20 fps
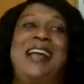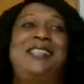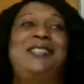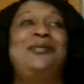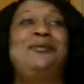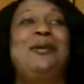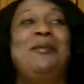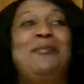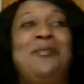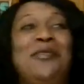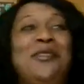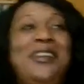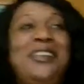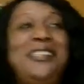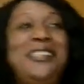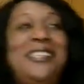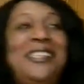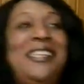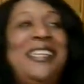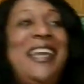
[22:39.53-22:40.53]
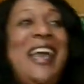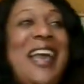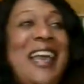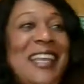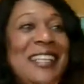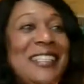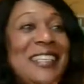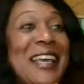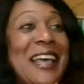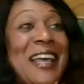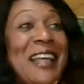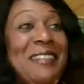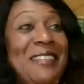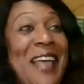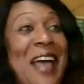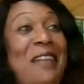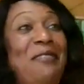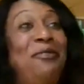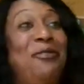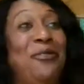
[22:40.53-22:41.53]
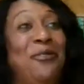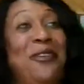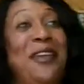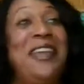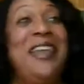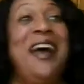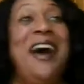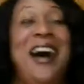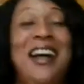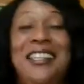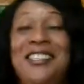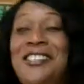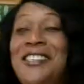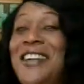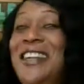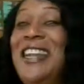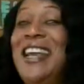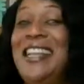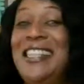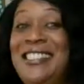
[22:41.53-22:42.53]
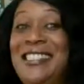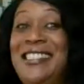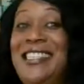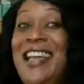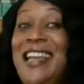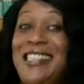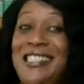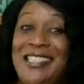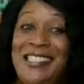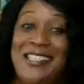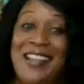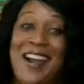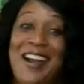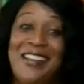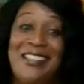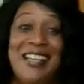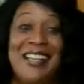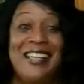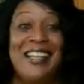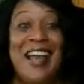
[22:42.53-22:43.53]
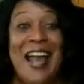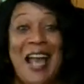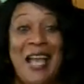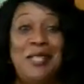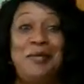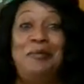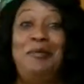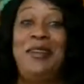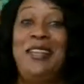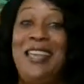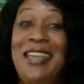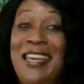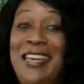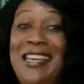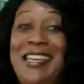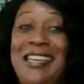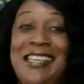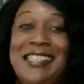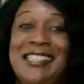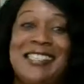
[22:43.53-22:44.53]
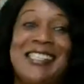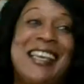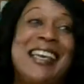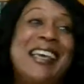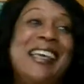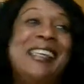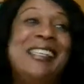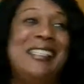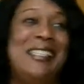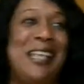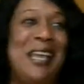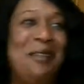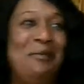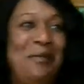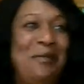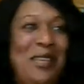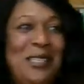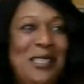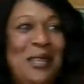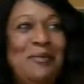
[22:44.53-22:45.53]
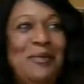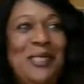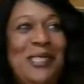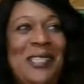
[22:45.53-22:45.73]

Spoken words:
I do appreciate that 310 stars. And guys, please send me some